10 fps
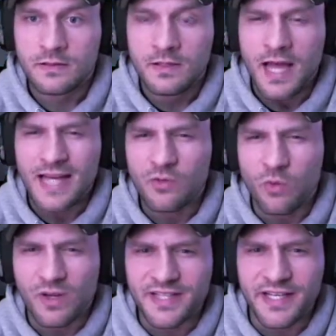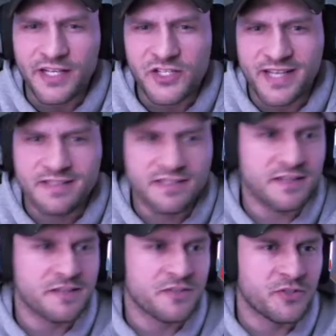I didn't want to take any chances
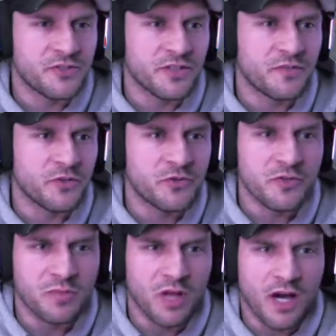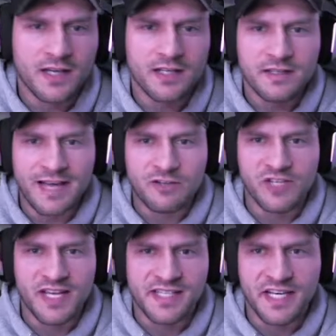there, so I took a few to the block. Now she
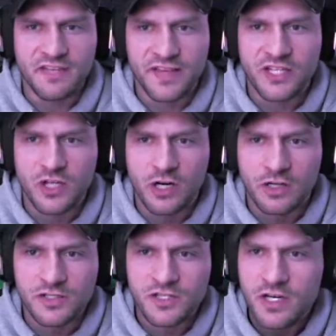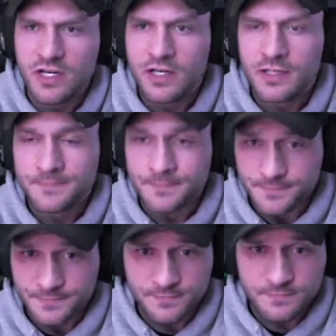has that evade charge,
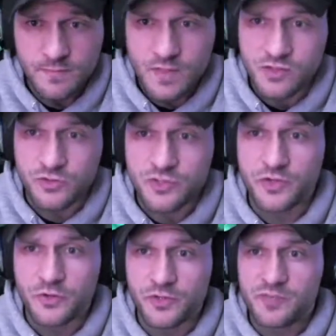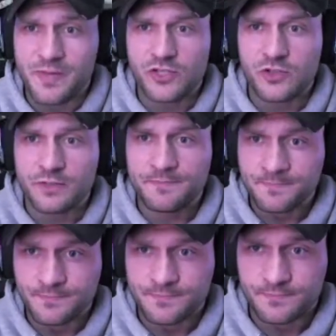so just throw the special.
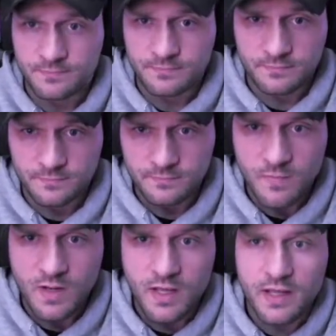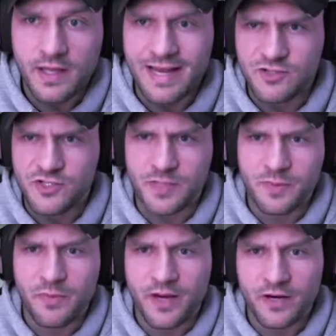And now it's just going to
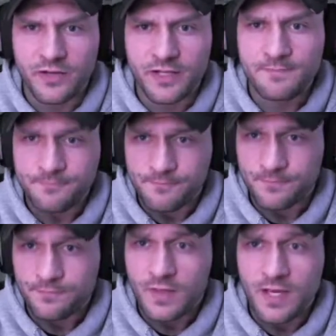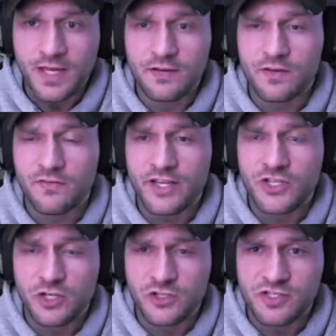be parry, and then the evade
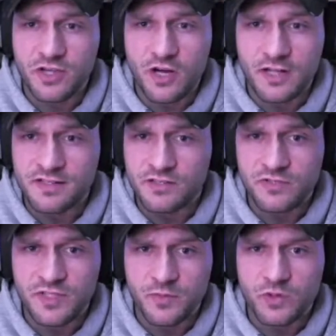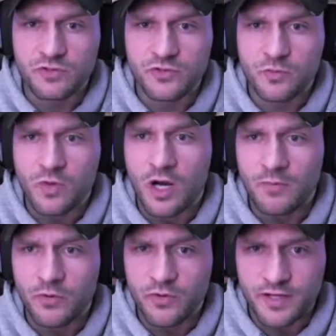charge is gone, so typical Doom
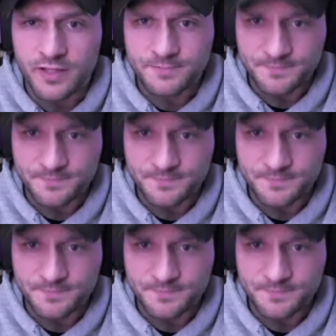combo there.